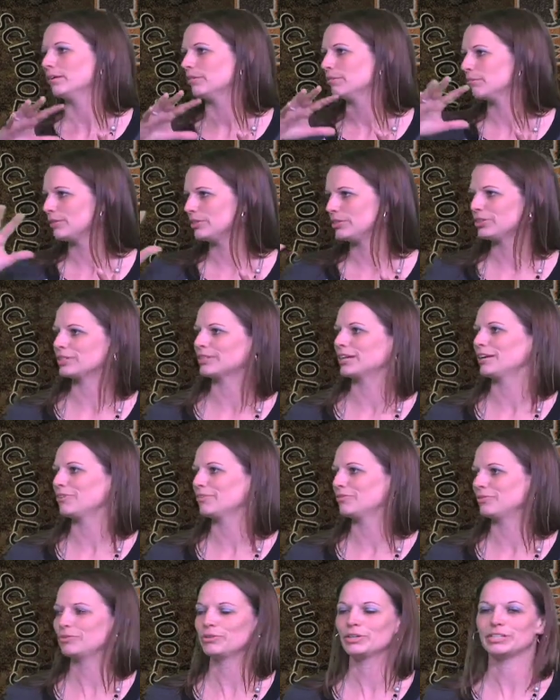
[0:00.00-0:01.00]
we just kind
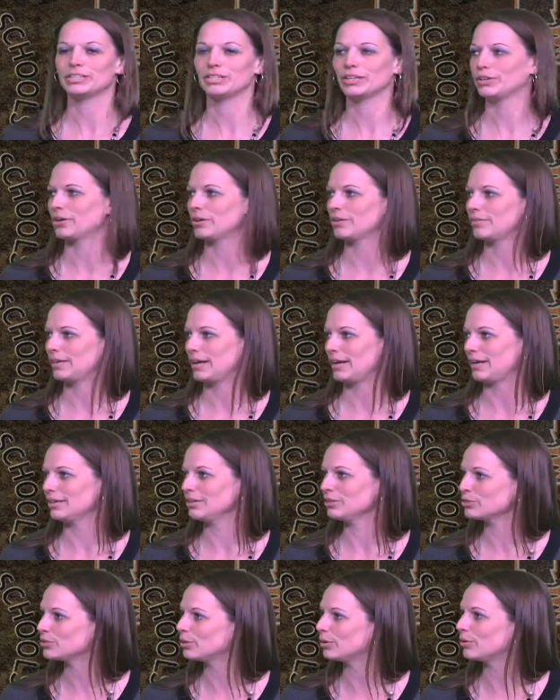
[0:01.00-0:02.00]
of always done our
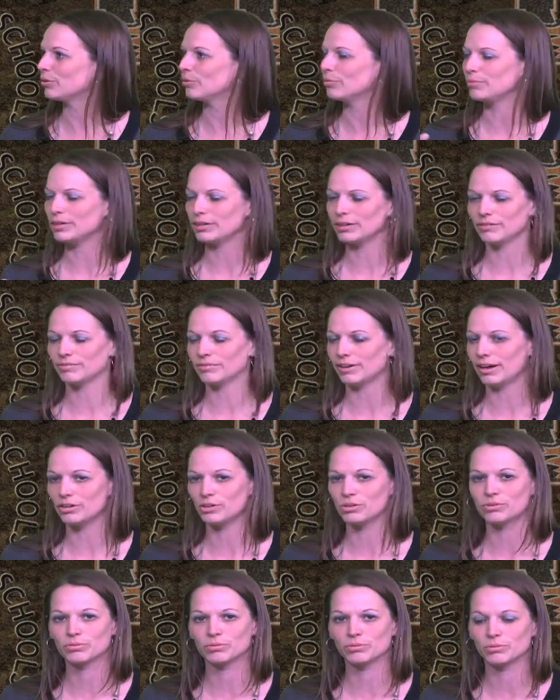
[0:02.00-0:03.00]
thing. So we've
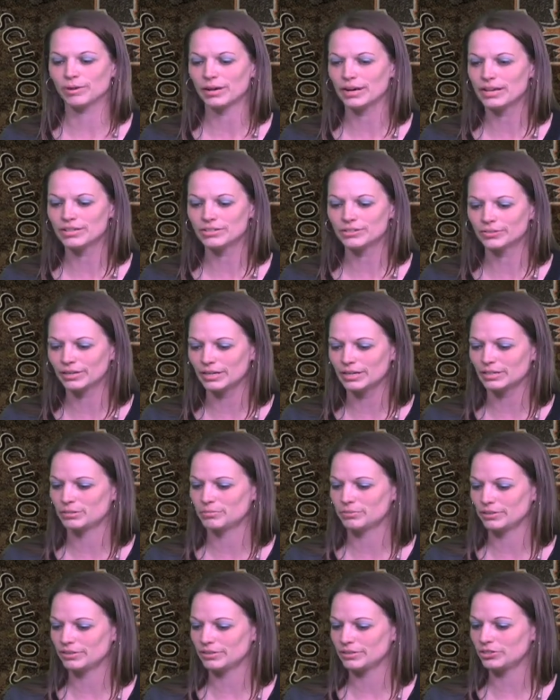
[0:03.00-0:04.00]
had great, great
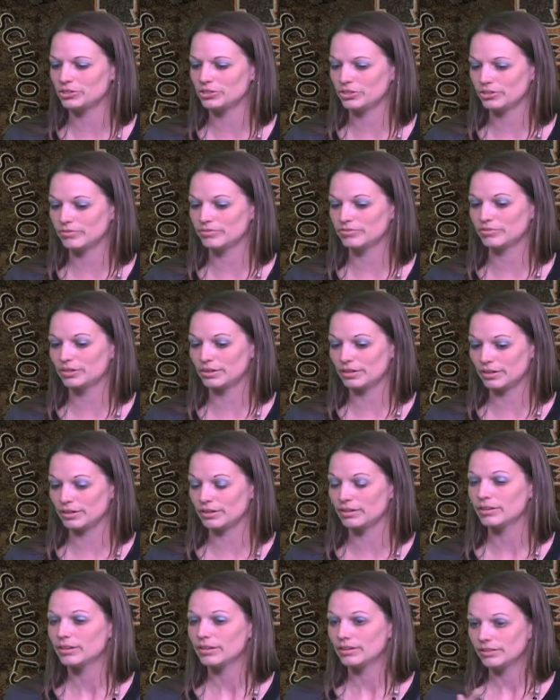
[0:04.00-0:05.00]
experience this year
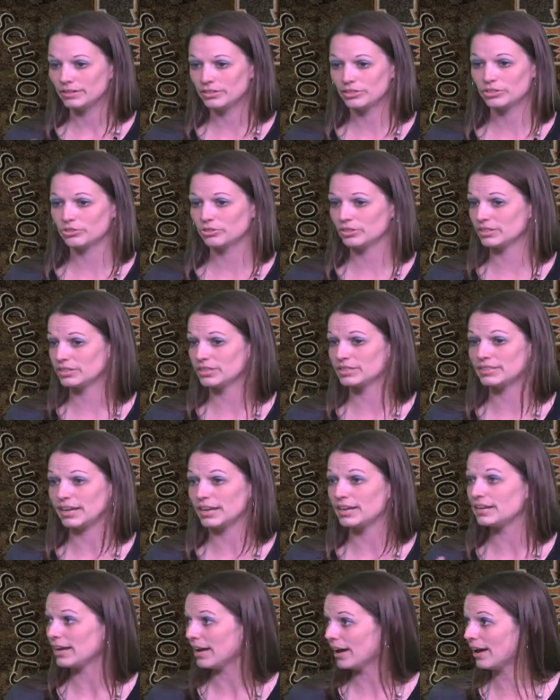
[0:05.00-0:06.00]
for the district to
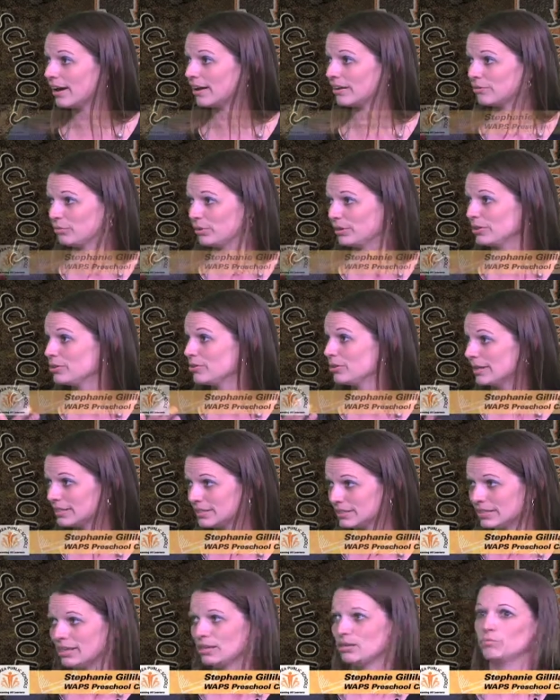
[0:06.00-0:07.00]
say, yeah, what do you
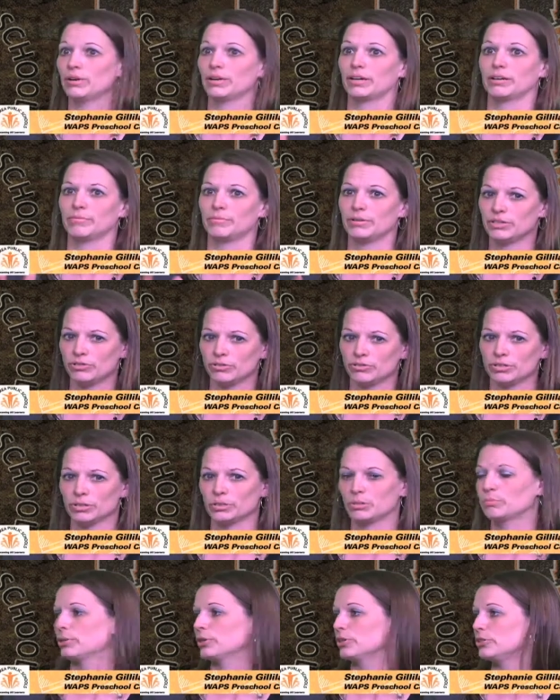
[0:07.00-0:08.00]
guys need? What can we do to
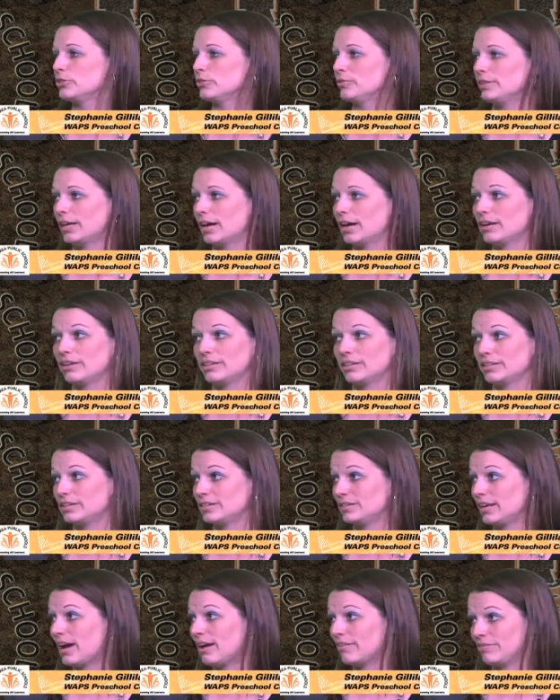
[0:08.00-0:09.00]
support you in that? And the
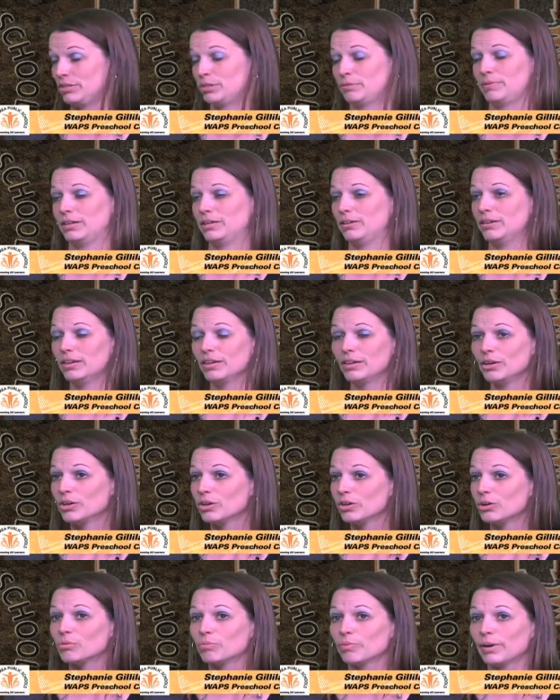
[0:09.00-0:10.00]
staff has been
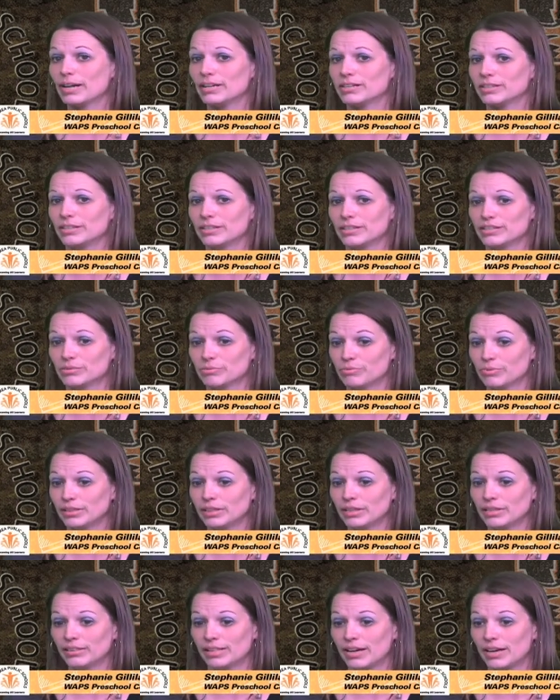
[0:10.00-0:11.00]
great, and it's
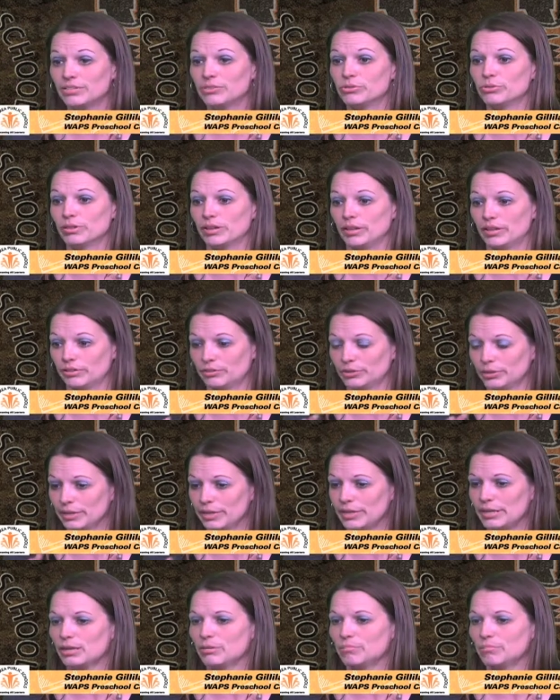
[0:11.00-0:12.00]
really led to a
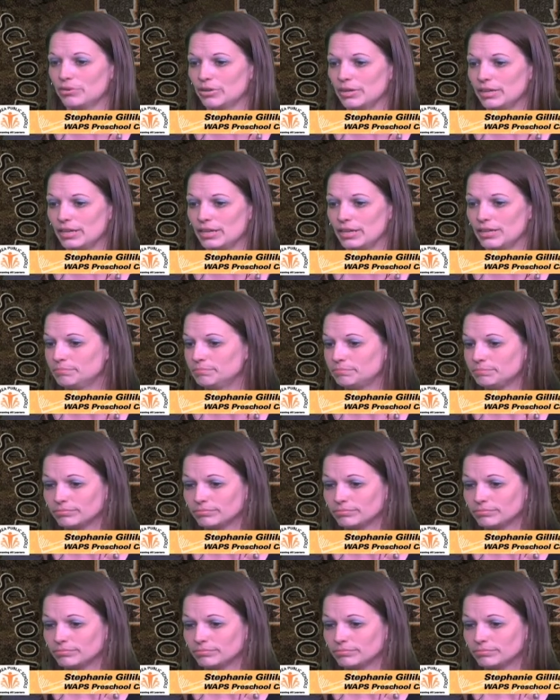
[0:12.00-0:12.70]
learning community